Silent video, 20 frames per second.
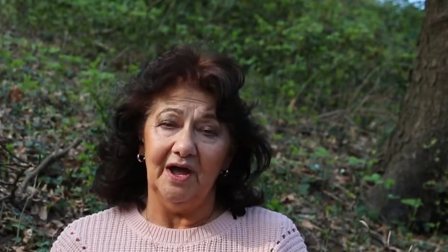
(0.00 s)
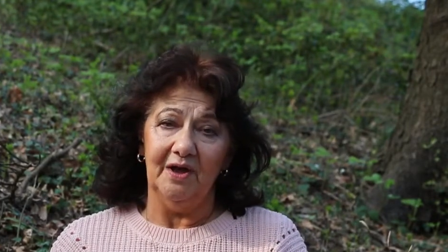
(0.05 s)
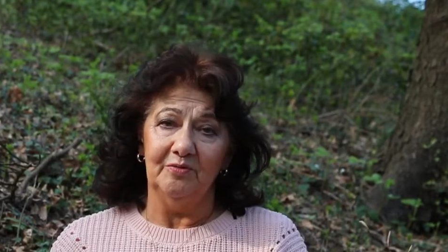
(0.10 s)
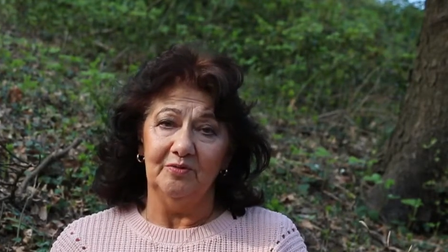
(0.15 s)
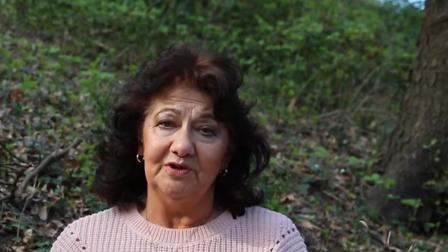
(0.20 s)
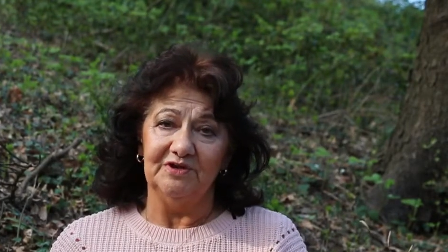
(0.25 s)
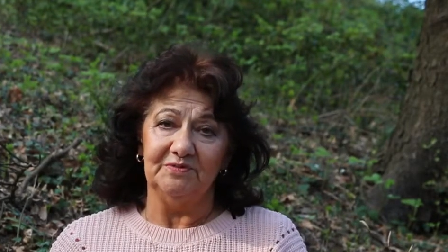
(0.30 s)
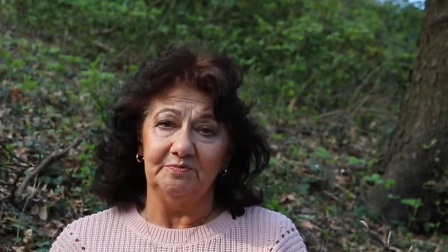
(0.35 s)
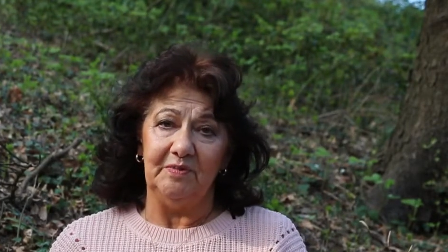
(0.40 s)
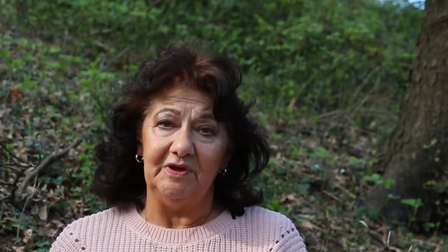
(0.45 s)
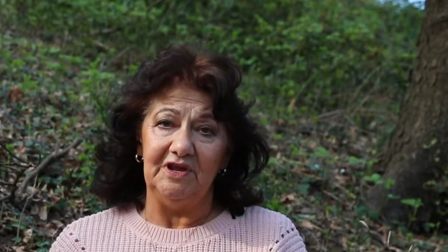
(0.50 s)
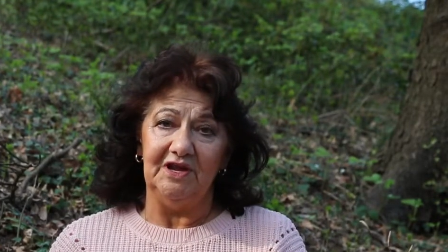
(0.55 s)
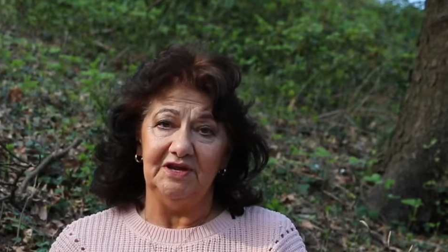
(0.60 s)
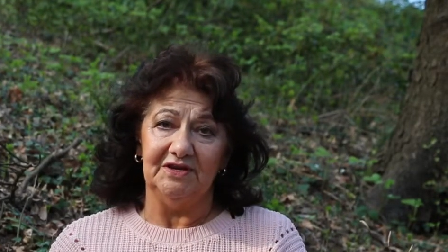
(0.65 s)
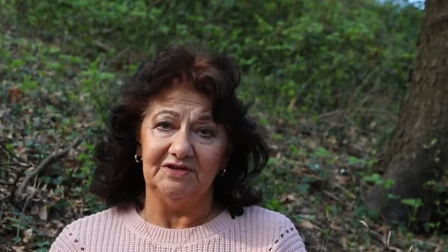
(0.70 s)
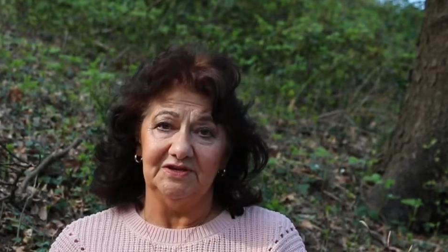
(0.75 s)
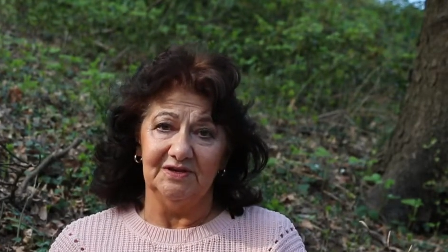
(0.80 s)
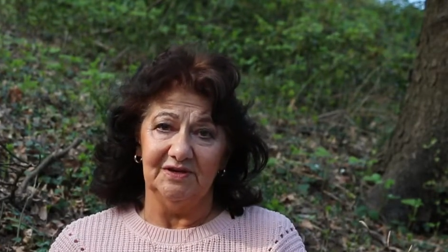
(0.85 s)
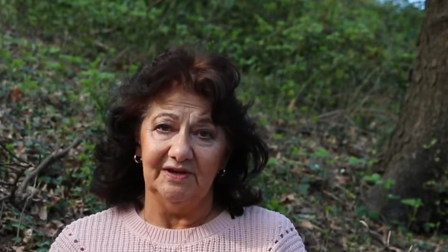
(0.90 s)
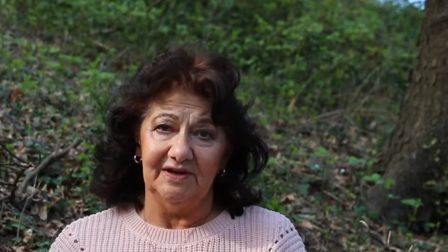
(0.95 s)
I would be
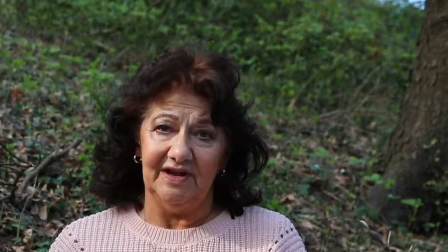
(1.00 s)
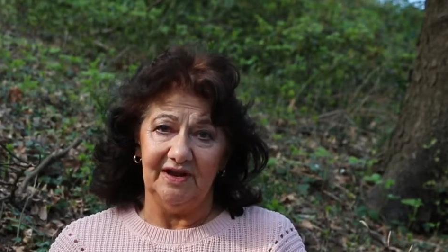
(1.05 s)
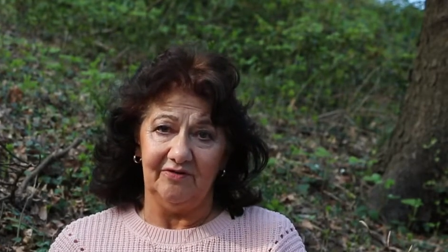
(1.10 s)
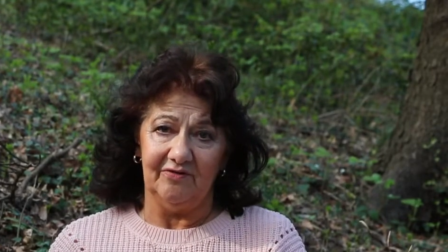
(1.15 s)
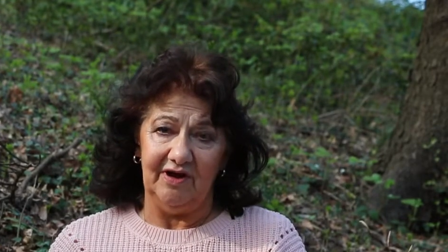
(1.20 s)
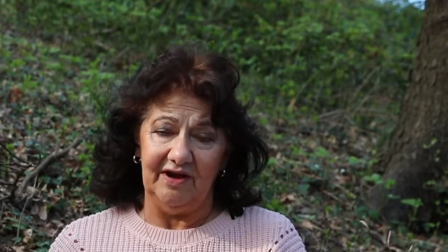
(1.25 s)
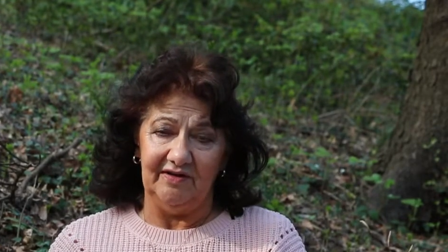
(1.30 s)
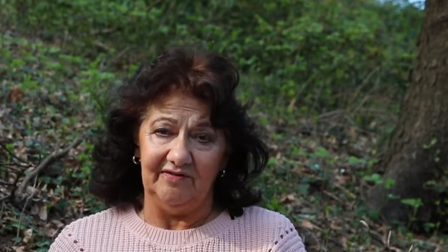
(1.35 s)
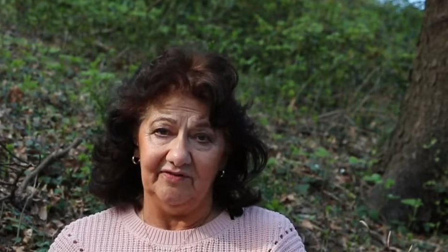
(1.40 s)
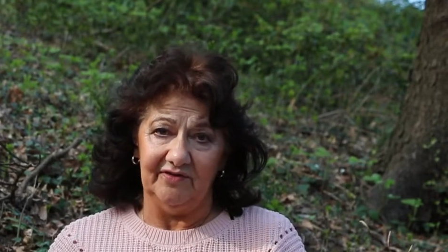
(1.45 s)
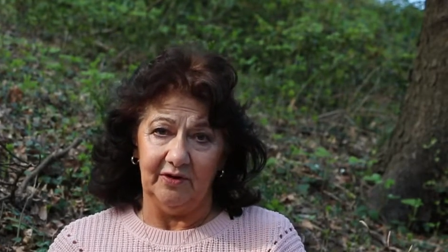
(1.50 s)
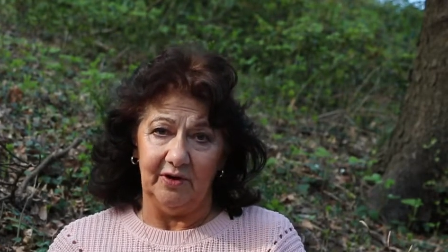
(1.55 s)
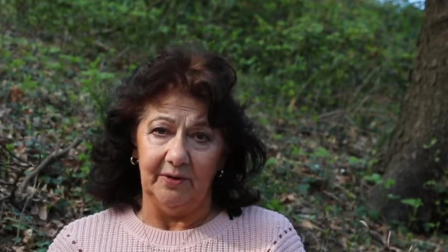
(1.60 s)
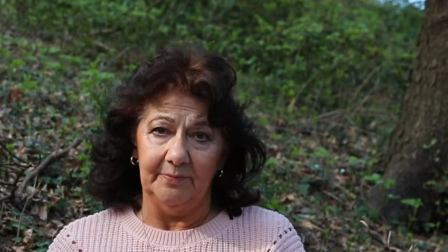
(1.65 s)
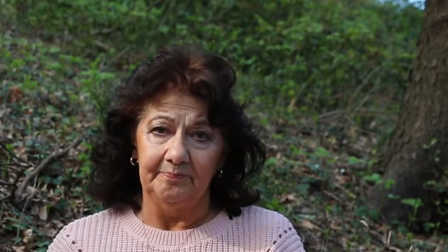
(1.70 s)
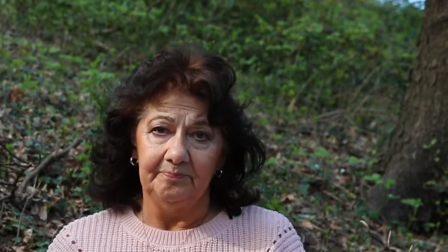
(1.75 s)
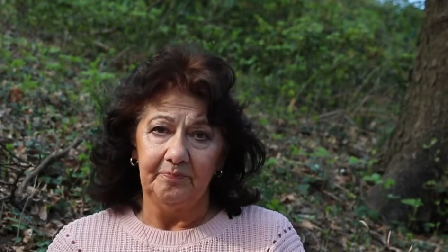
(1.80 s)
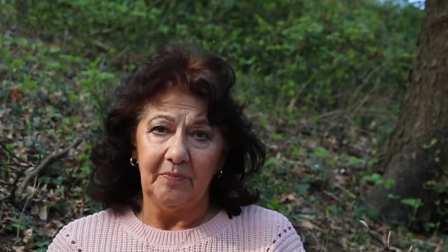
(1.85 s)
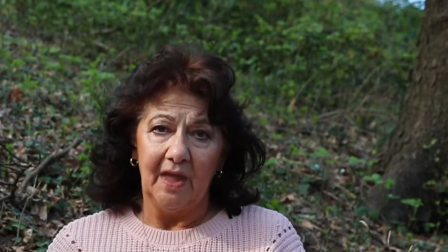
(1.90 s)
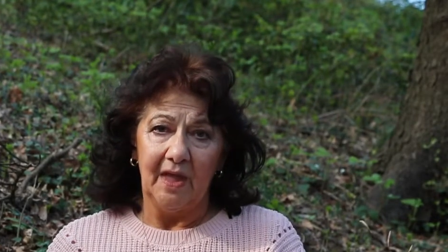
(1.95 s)
eternally grateful.